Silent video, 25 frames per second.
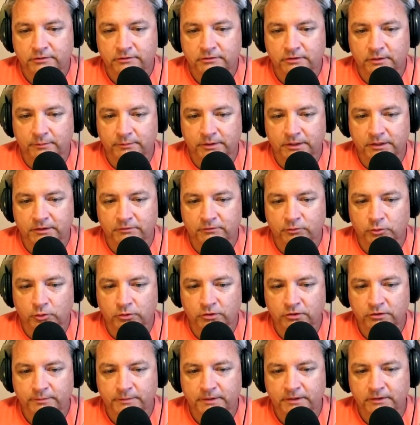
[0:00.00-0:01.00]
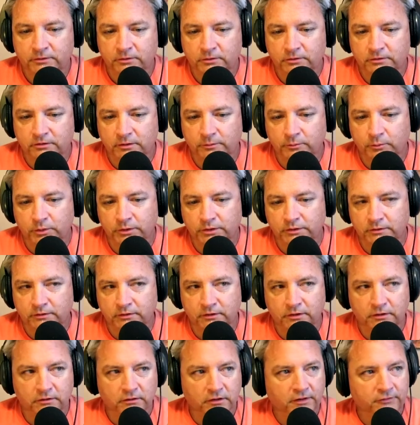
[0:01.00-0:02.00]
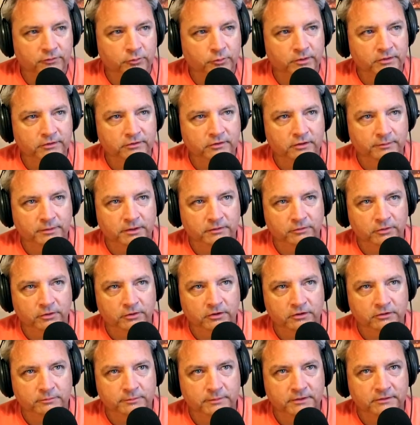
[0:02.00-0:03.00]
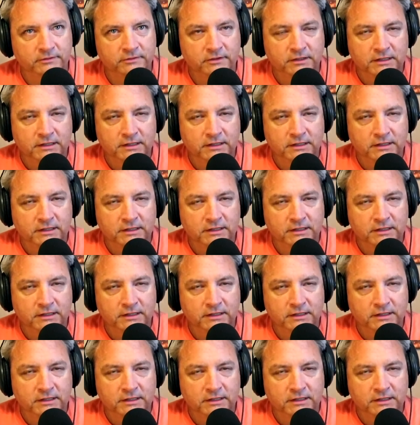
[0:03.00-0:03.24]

something for Christmas or someone, their loved ones, something for Christmas.